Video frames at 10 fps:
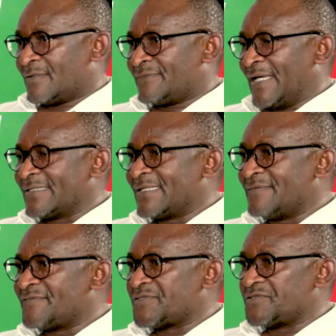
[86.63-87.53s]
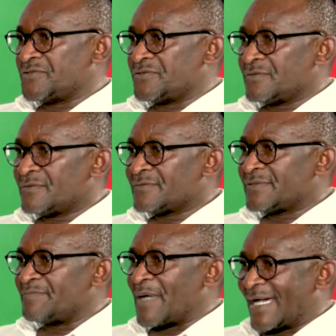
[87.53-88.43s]
that gives you
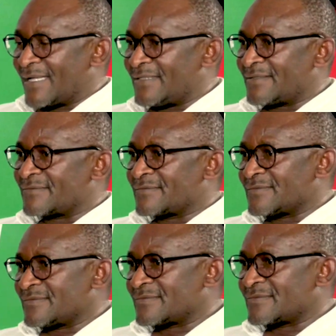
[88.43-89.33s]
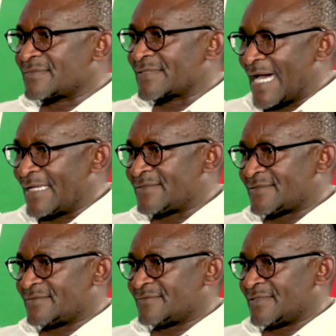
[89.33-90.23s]
the bargaining
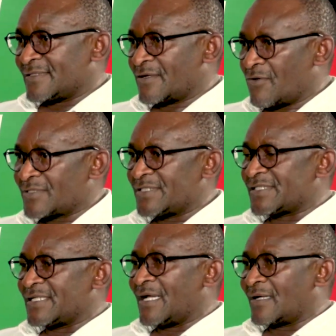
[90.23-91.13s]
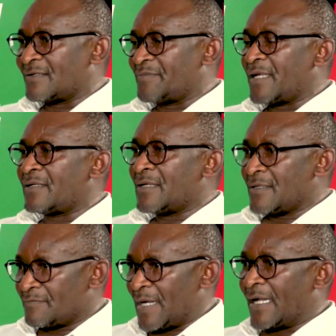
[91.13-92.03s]
rights, the recognition agreement,
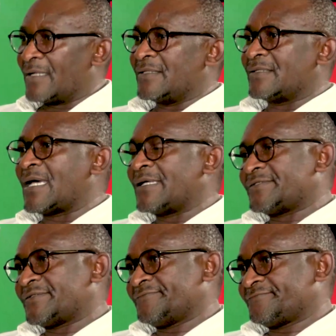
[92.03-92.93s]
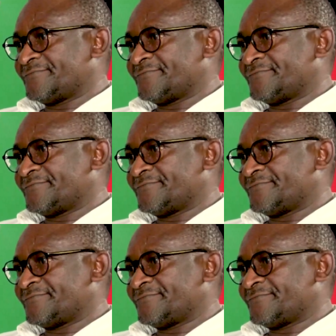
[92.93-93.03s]
bargaining rights.